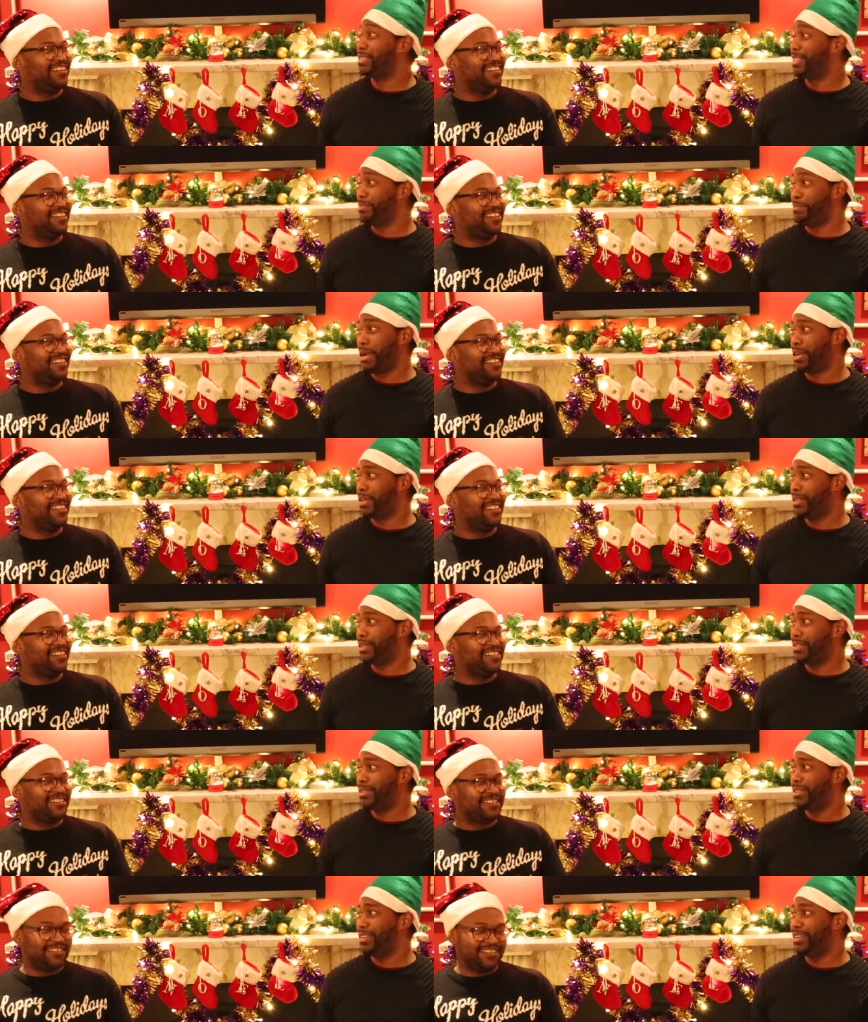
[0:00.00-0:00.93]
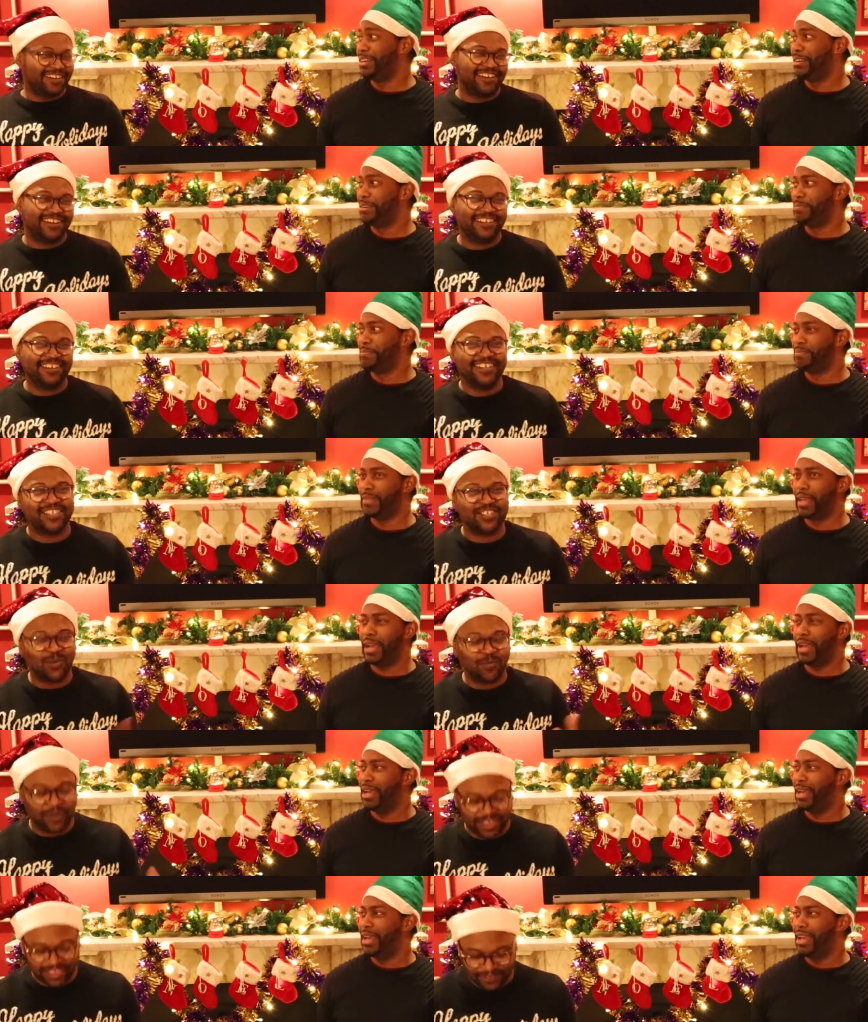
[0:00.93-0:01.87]
Speaker 1: to get back here. Um,
Speaker 2: I think it's the
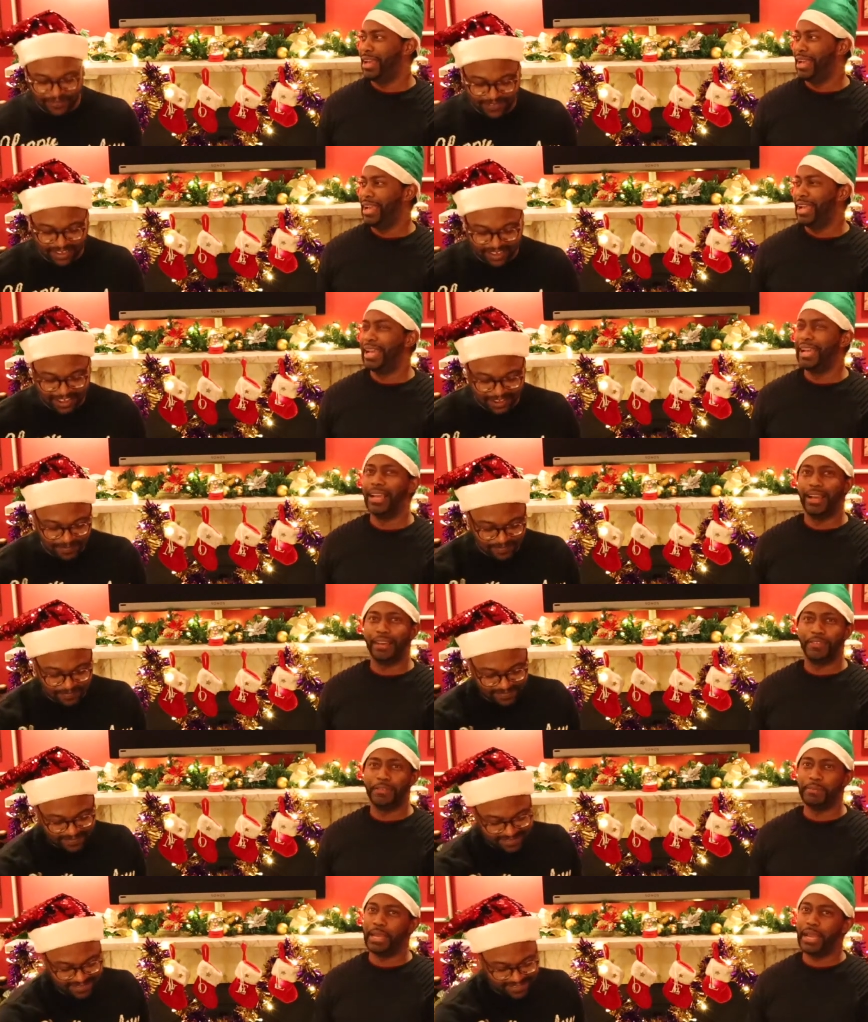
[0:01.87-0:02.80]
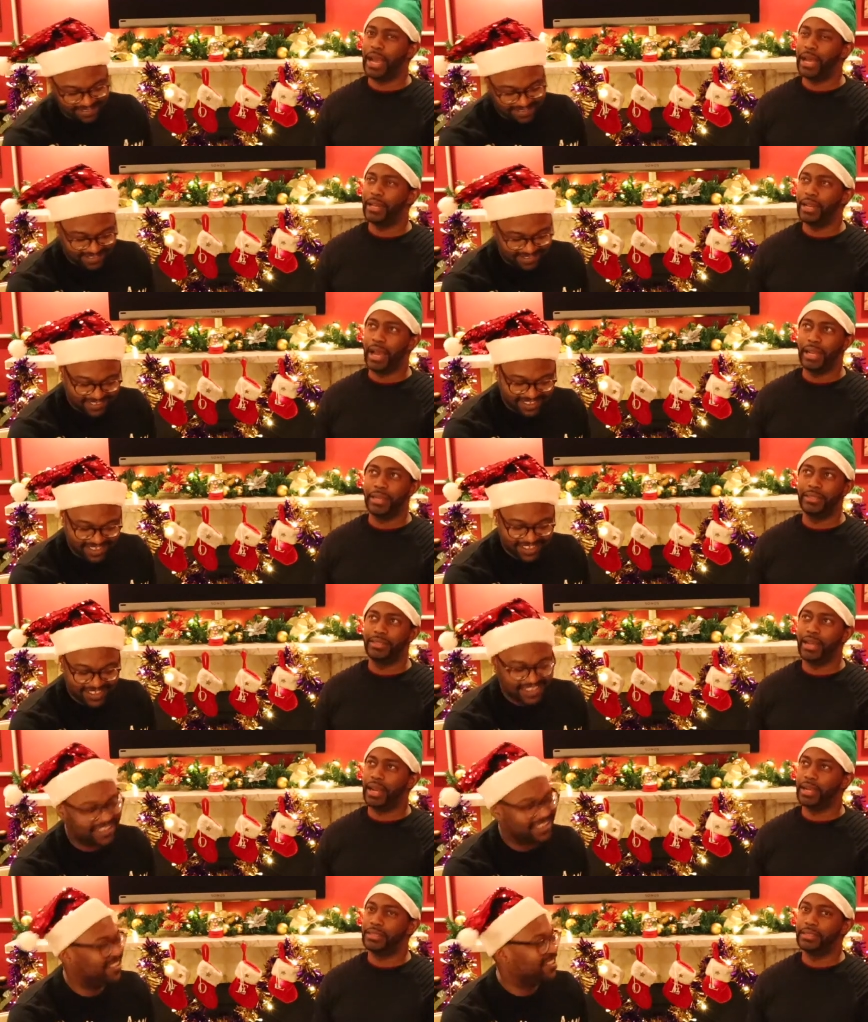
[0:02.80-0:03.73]
weather for
Speaker 1: here. Yeah, for me, I, I
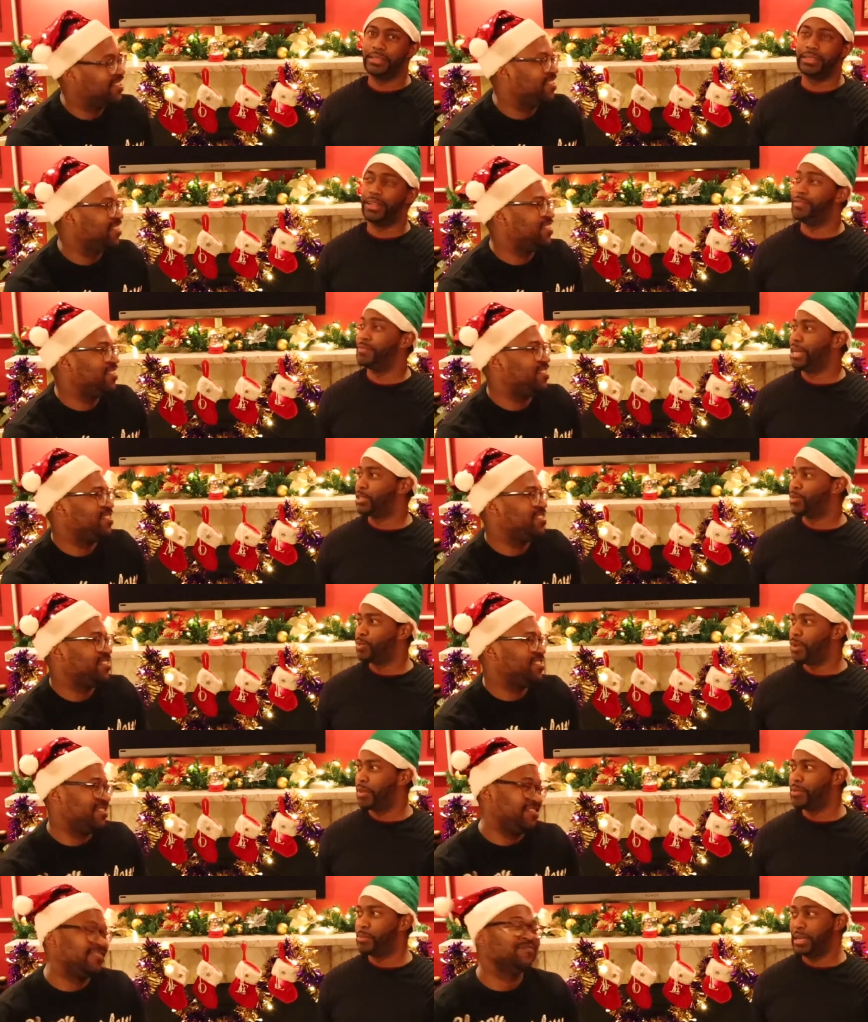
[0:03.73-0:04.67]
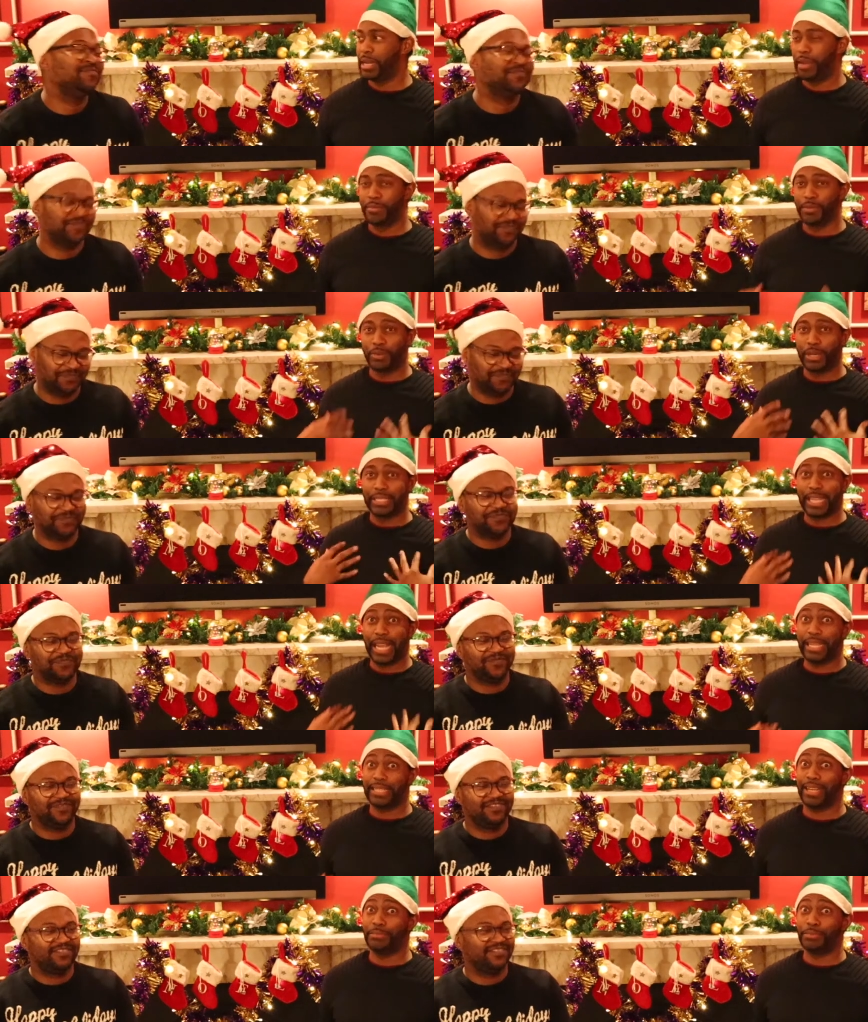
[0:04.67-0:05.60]
just love nice weather, being able to wear a tank
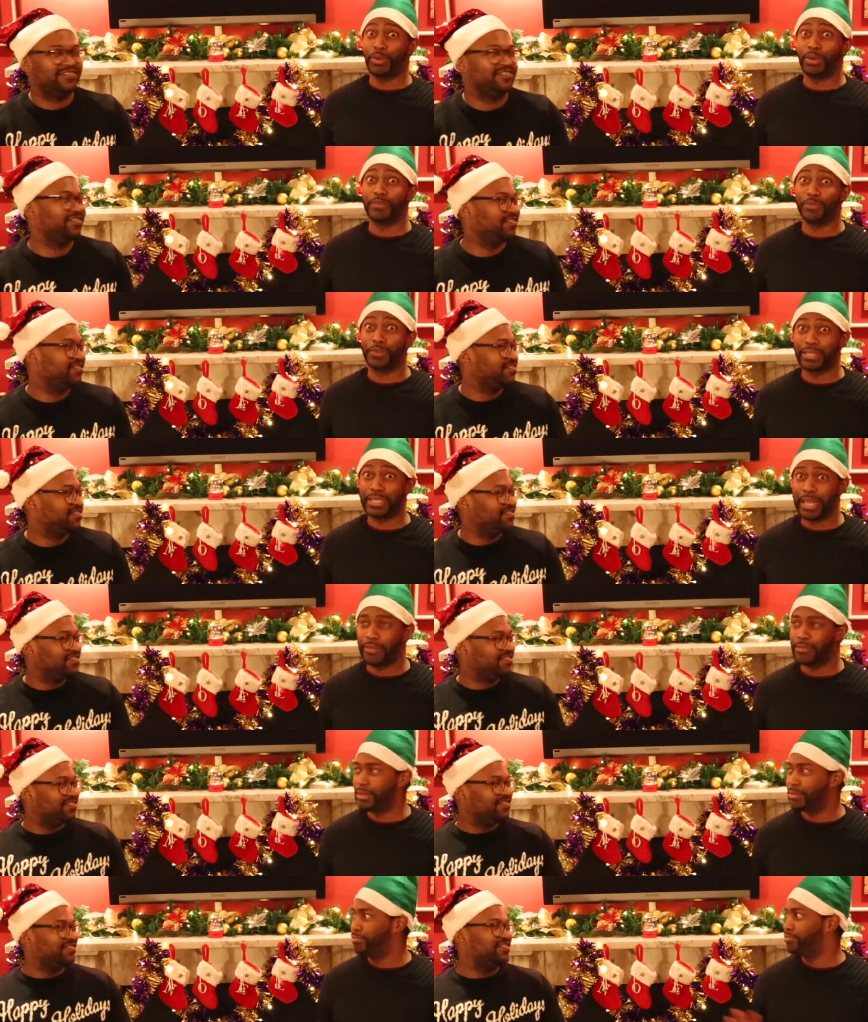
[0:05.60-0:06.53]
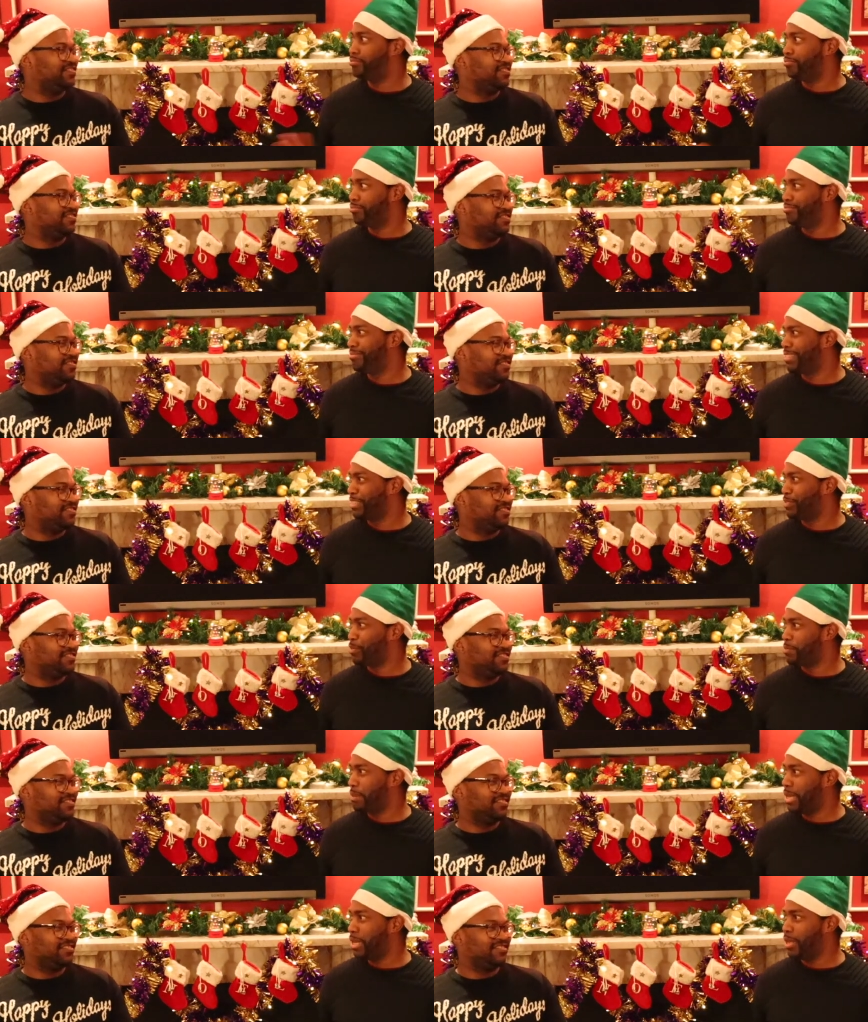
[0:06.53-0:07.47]
top twenty-four seven. It's for
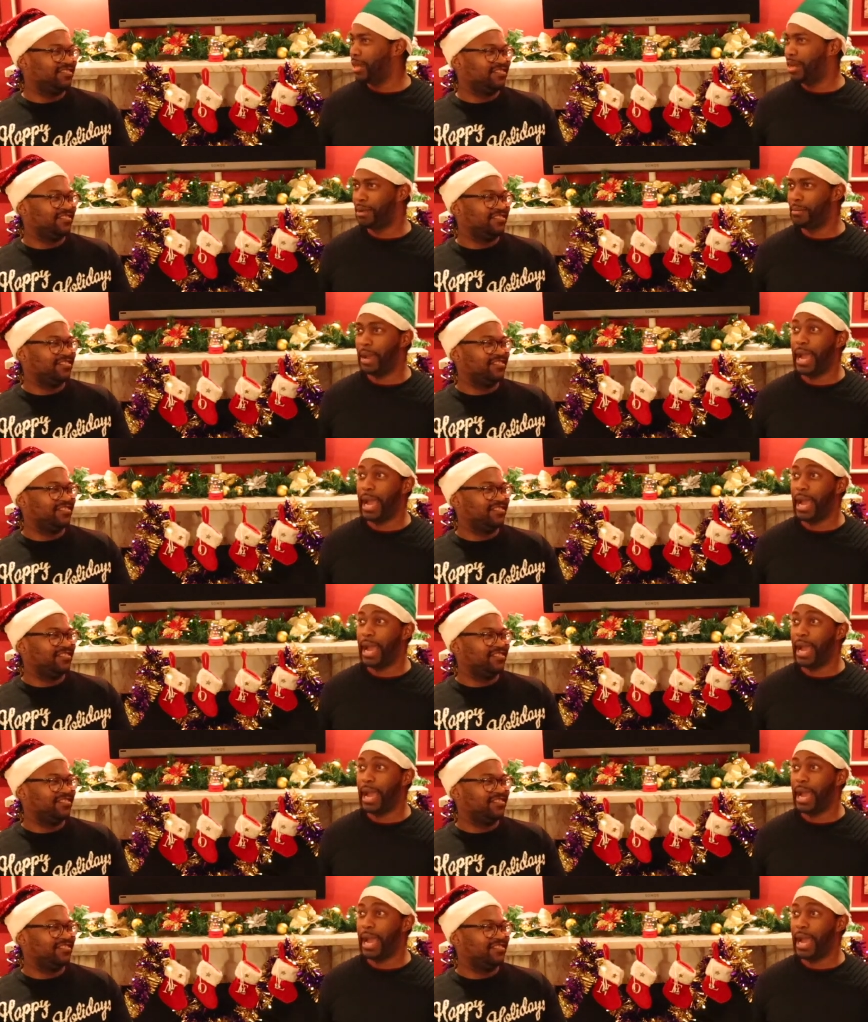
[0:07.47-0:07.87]
me. Um,